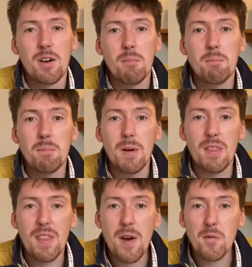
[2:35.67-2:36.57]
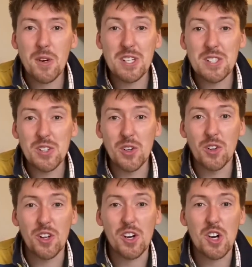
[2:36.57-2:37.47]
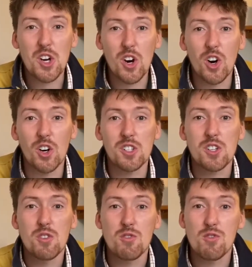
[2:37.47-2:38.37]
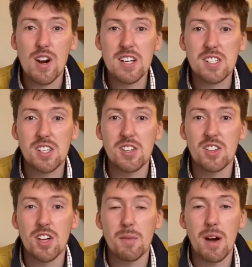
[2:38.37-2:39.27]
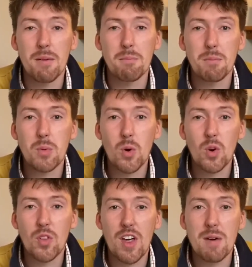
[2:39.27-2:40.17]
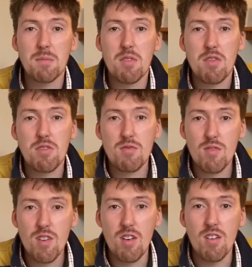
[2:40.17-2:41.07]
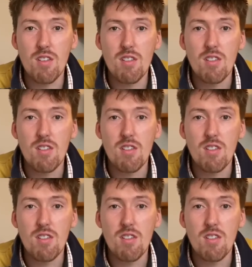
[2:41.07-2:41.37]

But then we saw that God rescued them and brought them through.